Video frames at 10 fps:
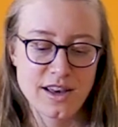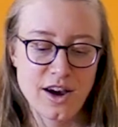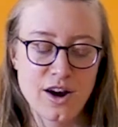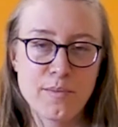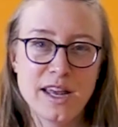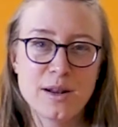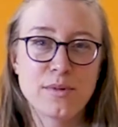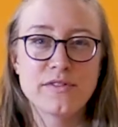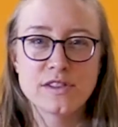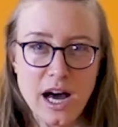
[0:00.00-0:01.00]
are made up
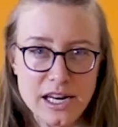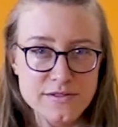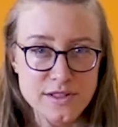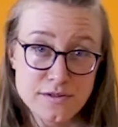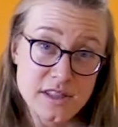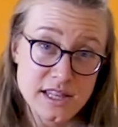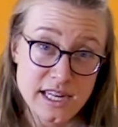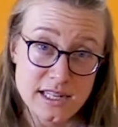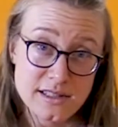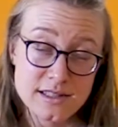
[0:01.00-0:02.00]
of a lot of different
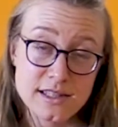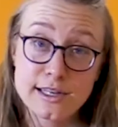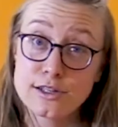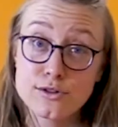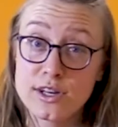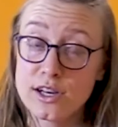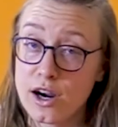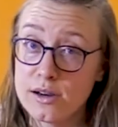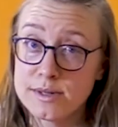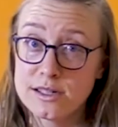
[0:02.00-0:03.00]
things, including
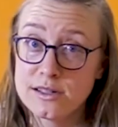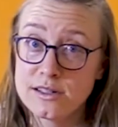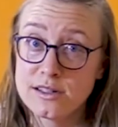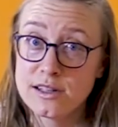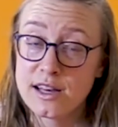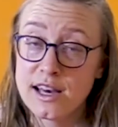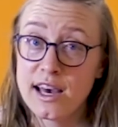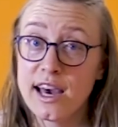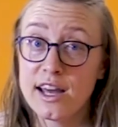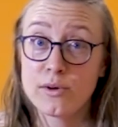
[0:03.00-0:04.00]
carbon.
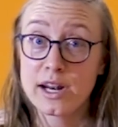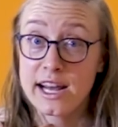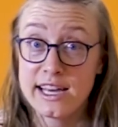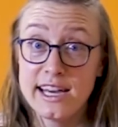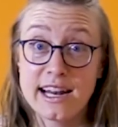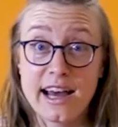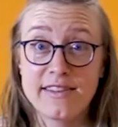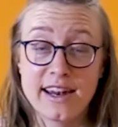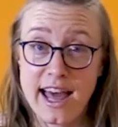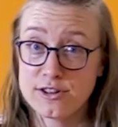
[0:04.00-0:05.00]
And when I eat and
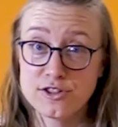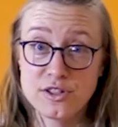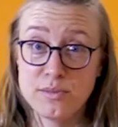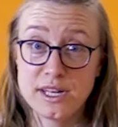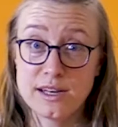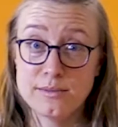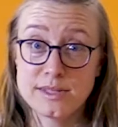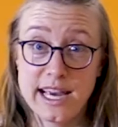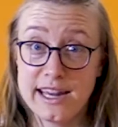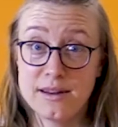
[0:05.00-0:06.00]
that energy becomes
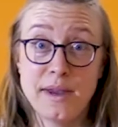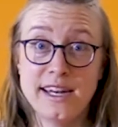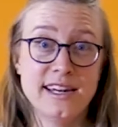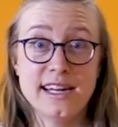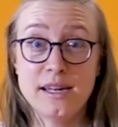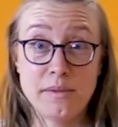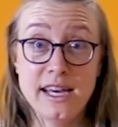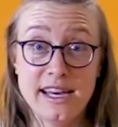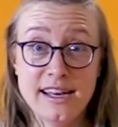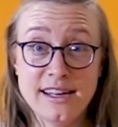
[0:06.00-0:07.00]
animated in
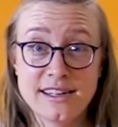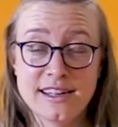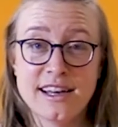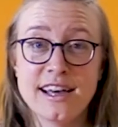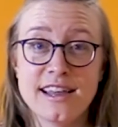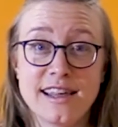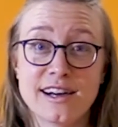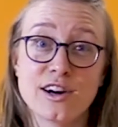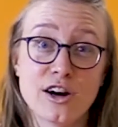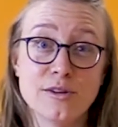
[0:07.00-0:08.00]
me, that
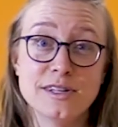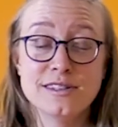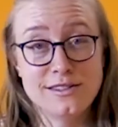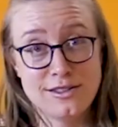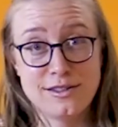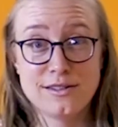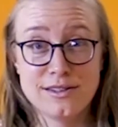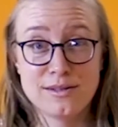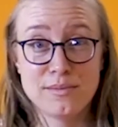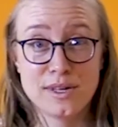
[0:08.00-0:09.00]
carbon
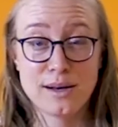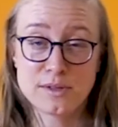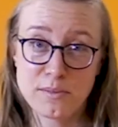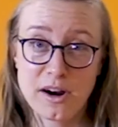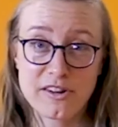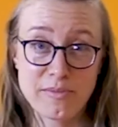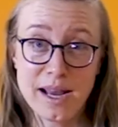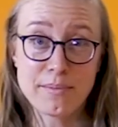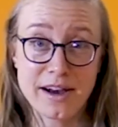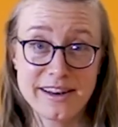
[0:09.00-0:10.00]
becomes a part of my
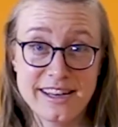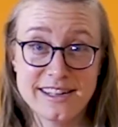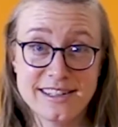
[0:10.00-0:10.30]
body.